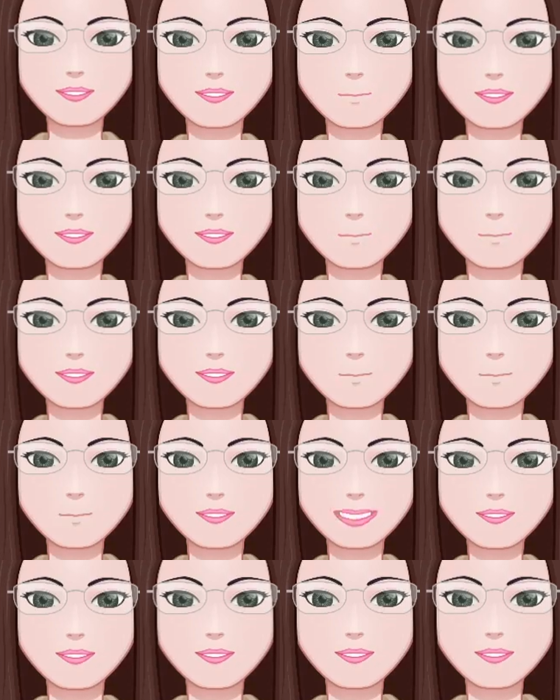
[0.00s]
counting
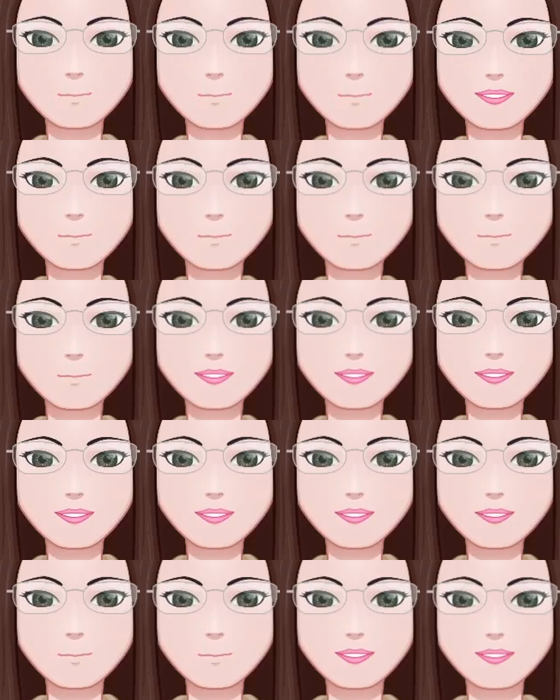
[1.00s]
as you put the pin in,
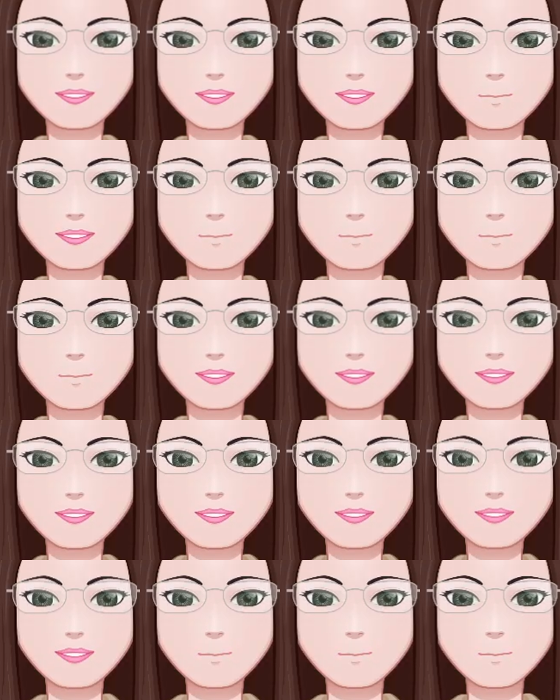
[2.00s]
before you put the pin
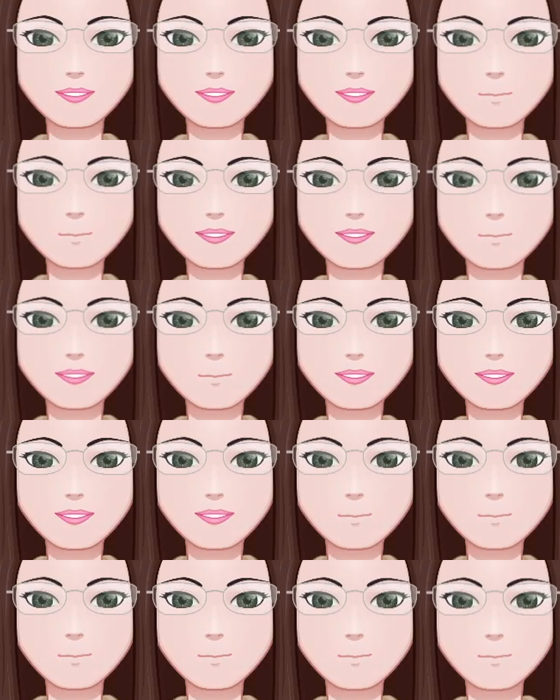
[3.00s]
in, after you've put the pin in,
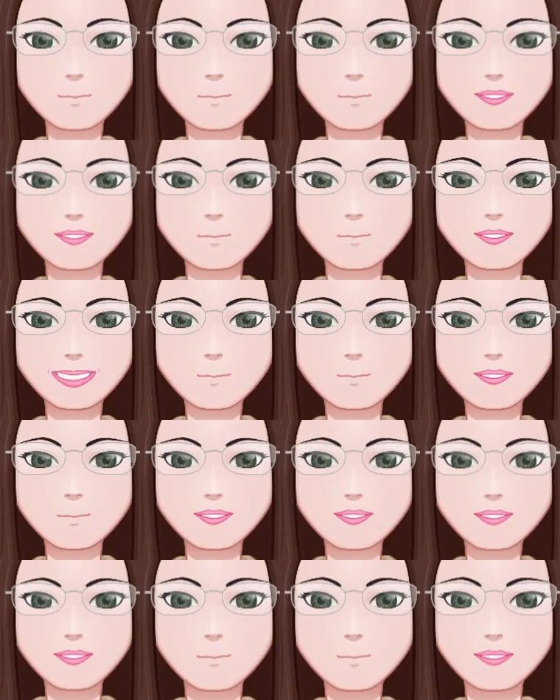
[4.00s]
maybe a
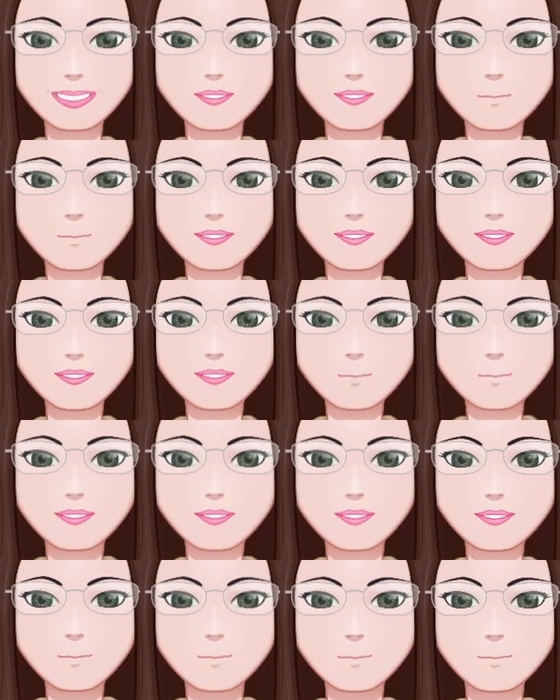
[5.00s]
bit of both, because sometimes you